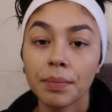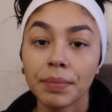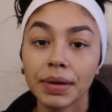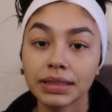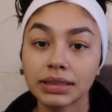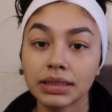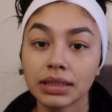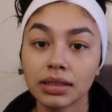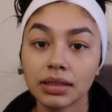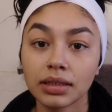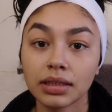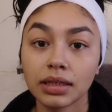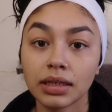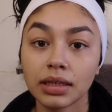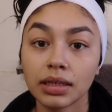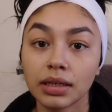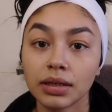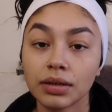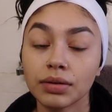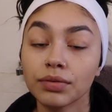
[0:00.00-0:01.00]

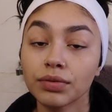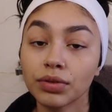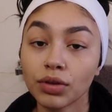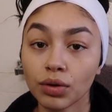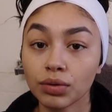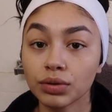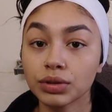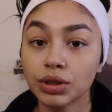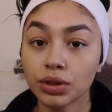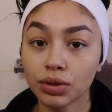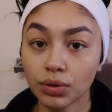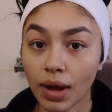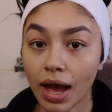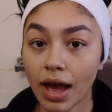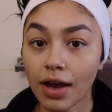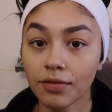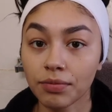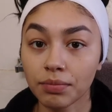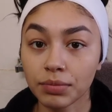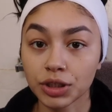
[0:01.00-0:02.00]
basically those who
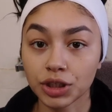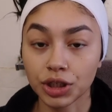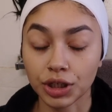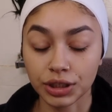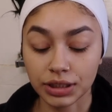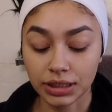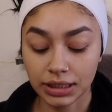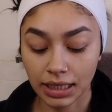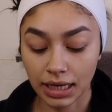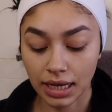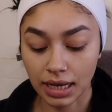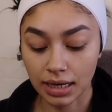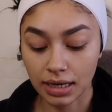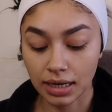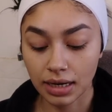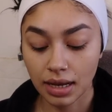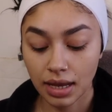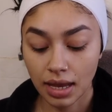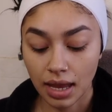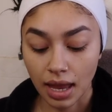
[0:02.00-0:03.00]
have mature
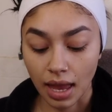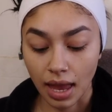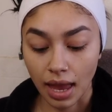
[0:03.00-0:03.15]
skin.